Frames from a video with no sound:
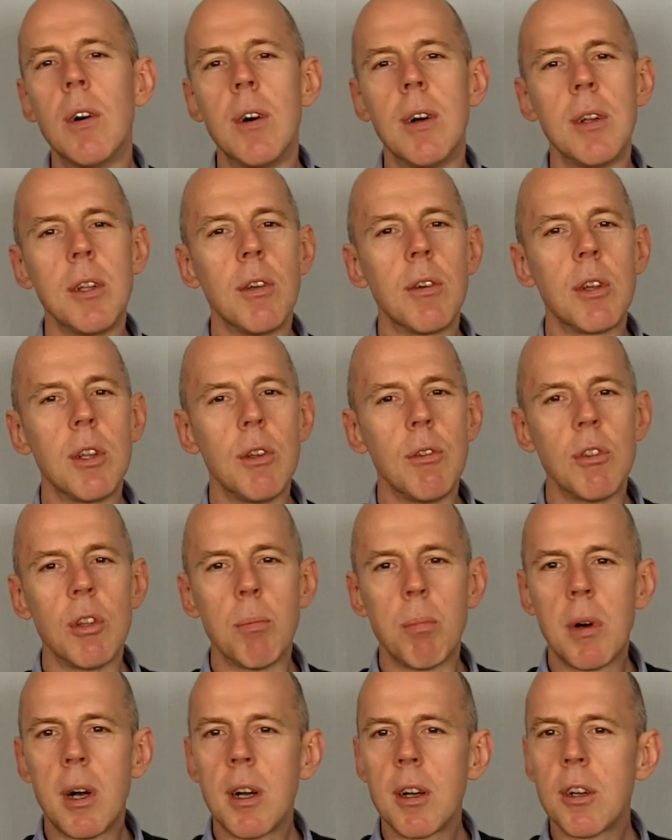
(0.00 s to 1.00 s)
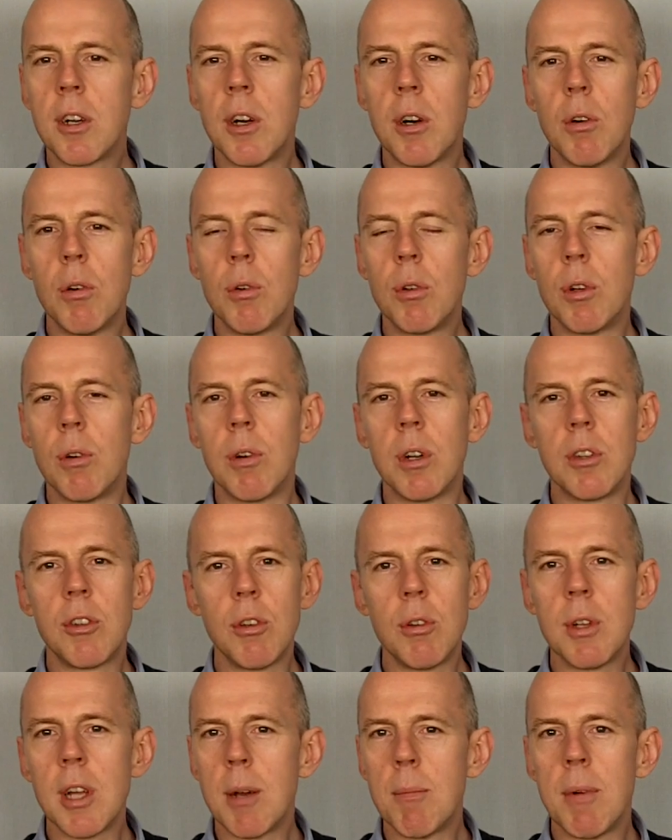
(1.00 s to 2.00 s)
or you can use a barcode or a
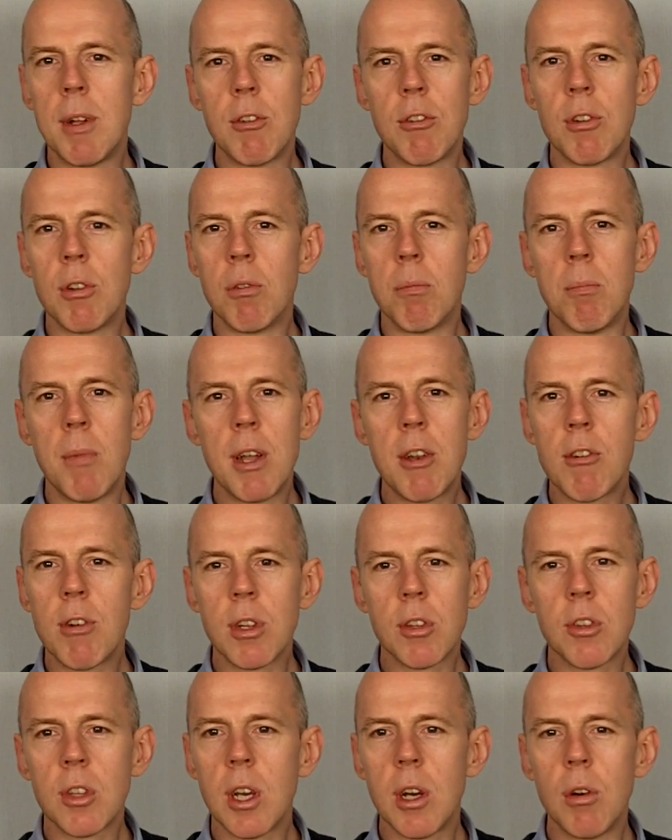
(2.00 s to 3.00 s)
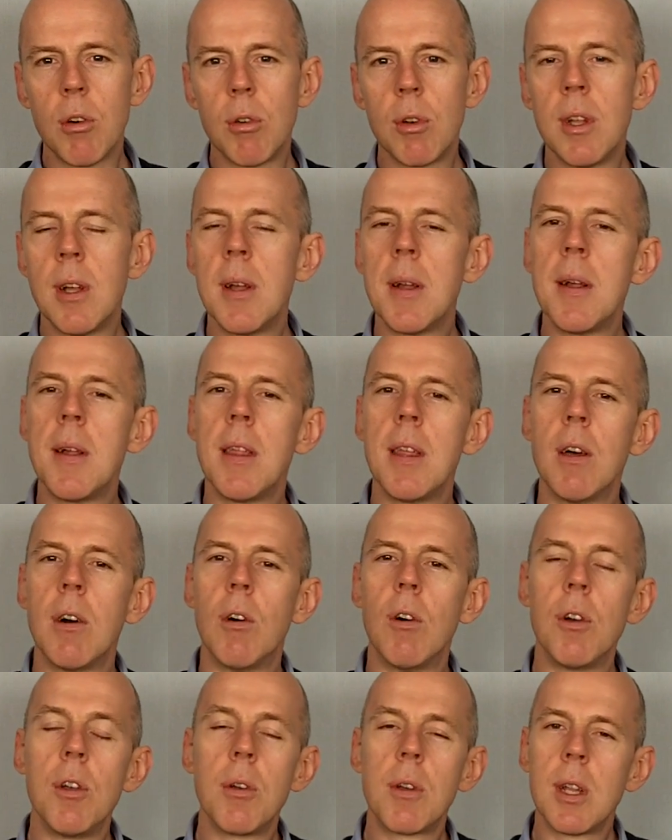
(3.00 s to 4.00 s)
two-dimensional matrix code,
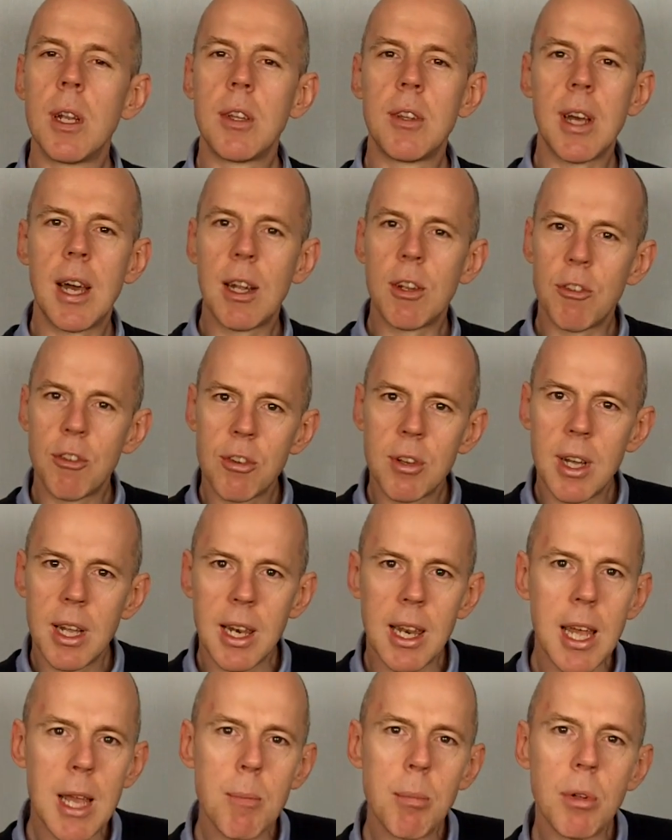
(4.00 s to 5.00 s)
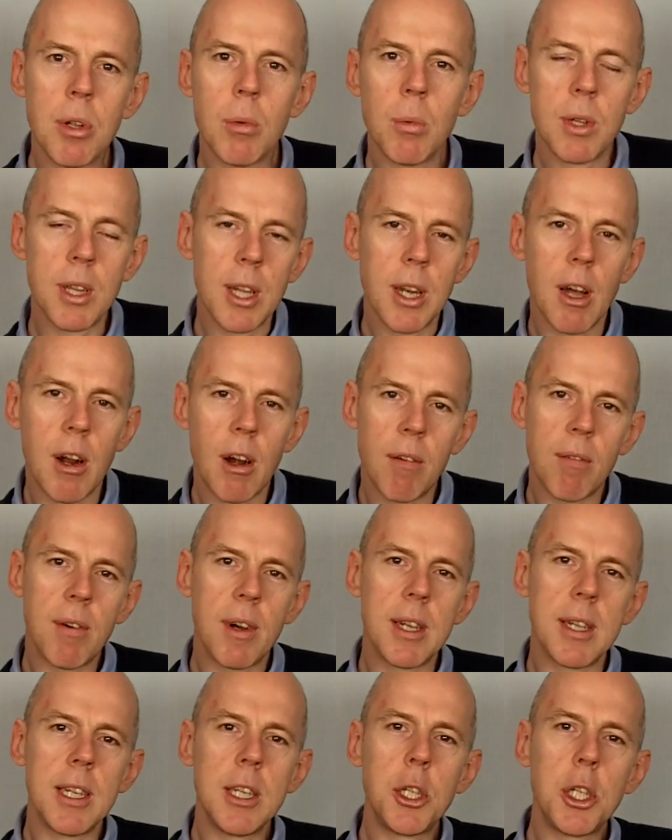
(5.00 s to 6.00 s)
or you can attach a label with an
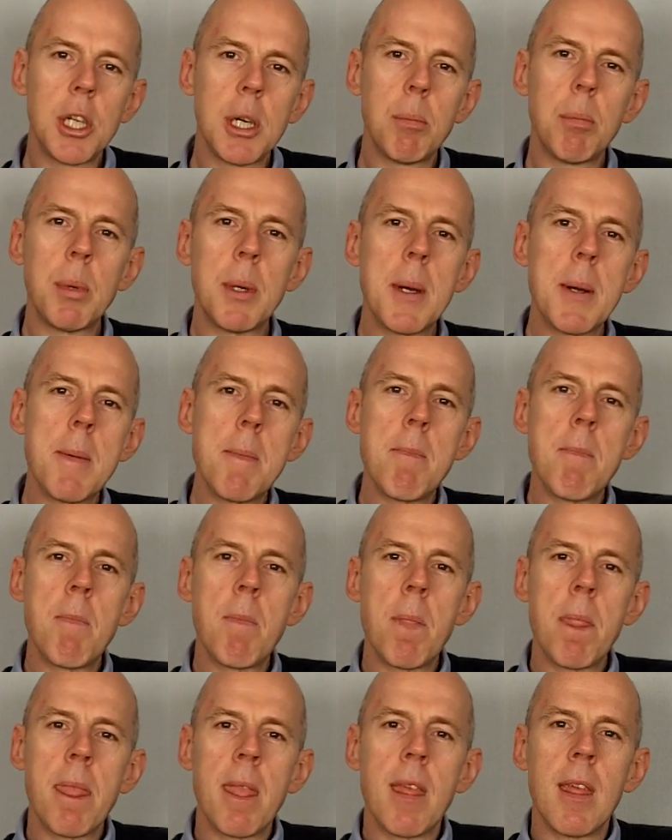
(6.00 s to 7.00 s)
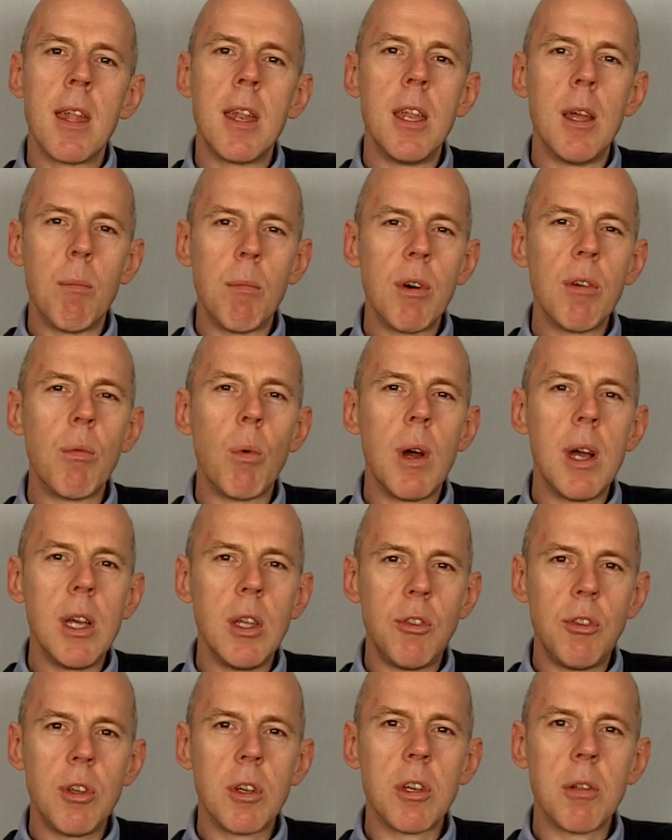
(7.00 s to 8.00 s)
RFID chip. Number of
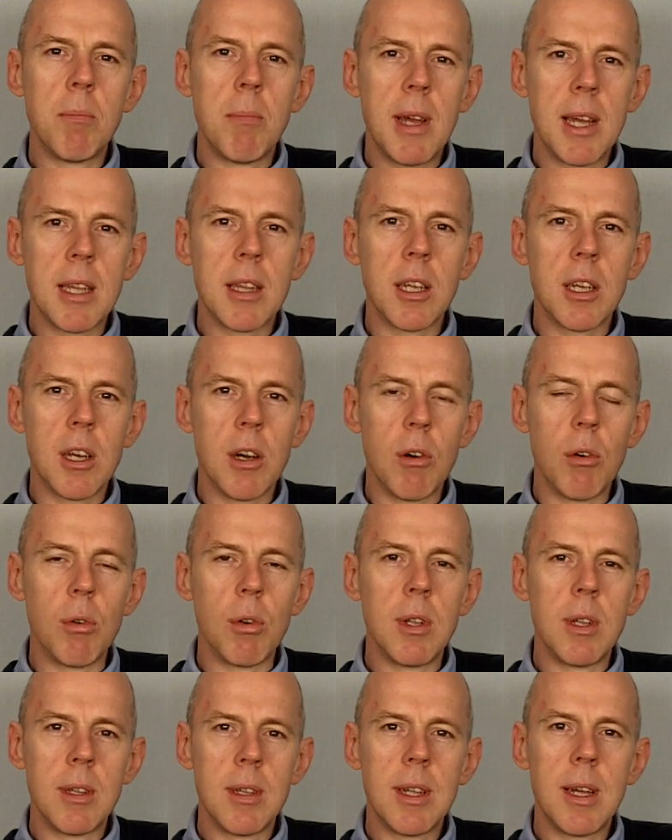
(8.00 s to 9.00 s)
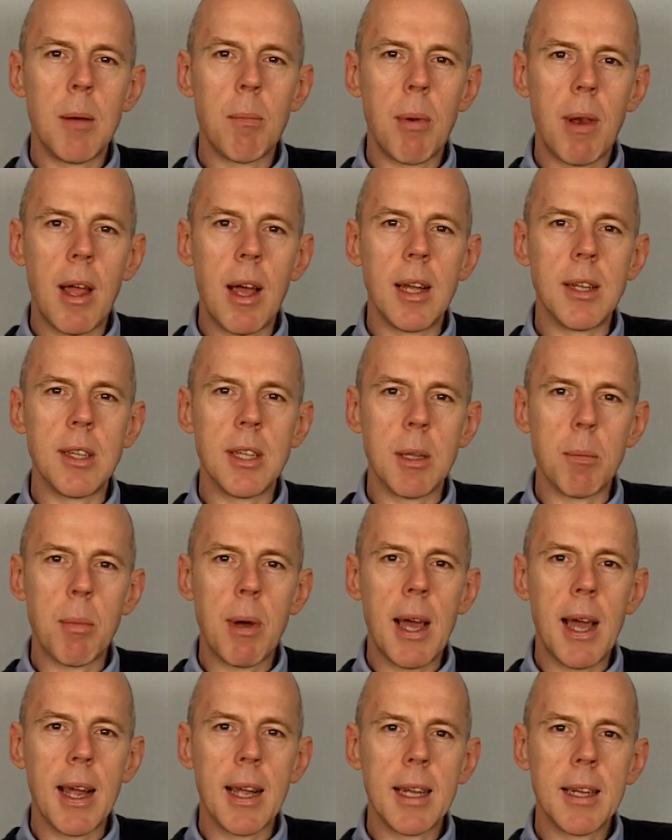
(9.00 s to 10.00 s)
ways you can make the code apply to the
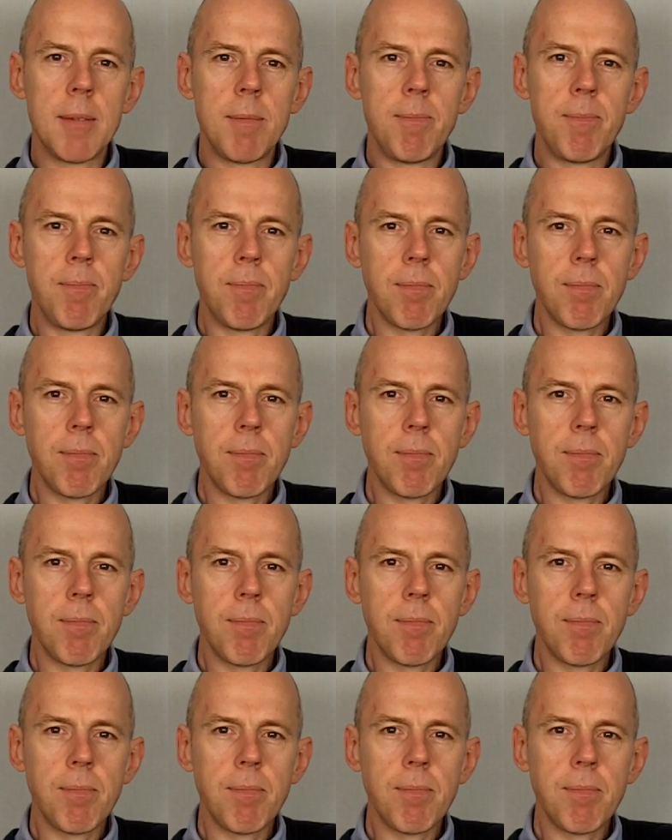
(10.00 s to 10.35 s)
pack.